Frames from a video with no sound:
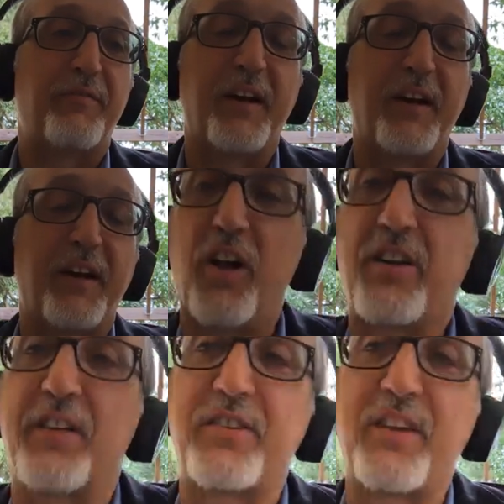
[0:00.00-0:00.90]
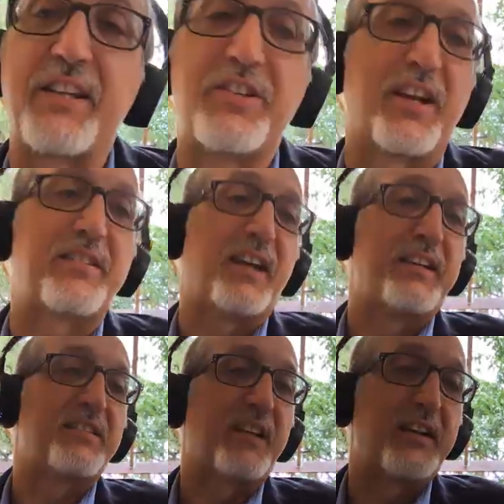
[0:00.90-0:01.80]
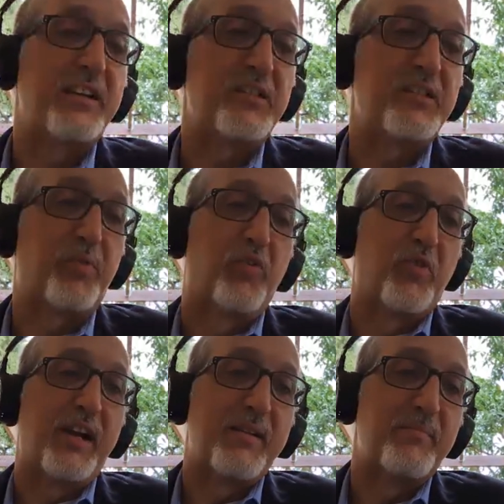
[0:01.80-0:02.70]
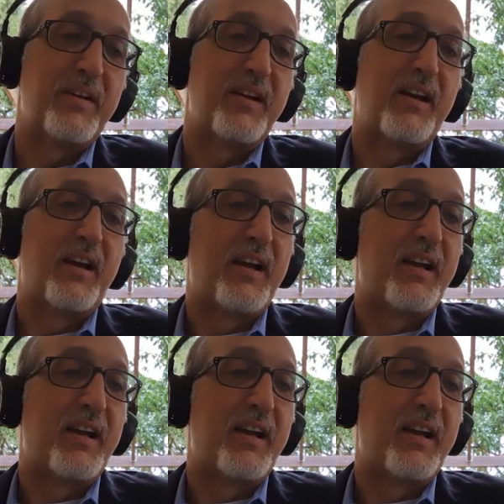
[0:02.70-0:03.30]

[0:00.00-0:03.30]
The FIU Holocaust and Genocide Studies program